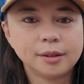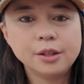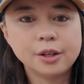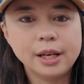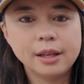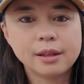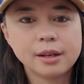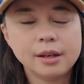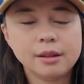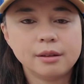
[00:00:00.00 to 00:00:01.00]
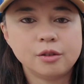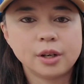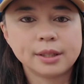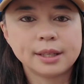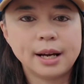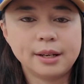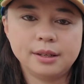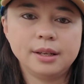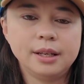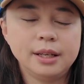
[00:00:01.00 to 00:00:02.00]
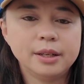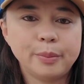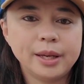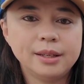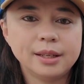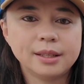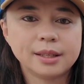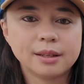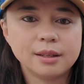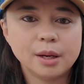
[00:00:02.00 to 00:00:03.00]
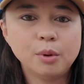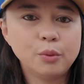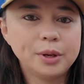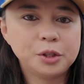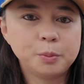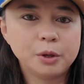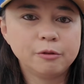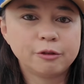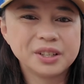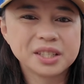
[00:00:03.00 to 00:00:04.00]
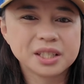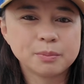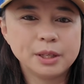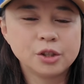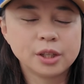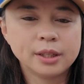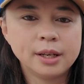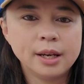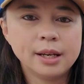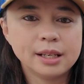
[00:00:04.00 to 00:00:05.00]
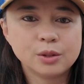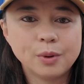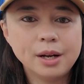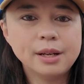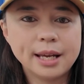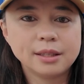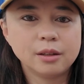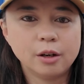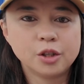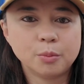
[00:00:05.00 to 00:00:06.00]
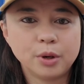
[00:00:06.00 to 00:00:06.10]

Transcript: Underneath, the trucks got an independent double wishbone front suspension, as well as larger